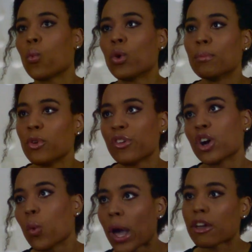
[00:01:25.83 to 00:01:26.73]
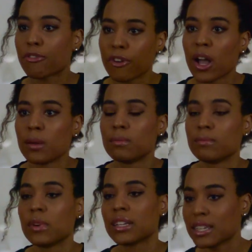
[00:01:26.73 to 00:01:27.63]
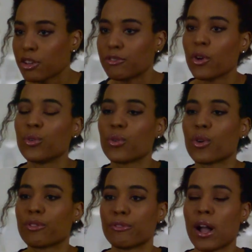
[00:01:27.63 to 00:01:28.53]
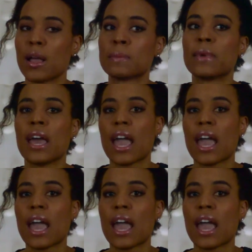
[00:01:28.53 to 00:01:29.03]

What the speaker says: we're moving away from a cell phone or from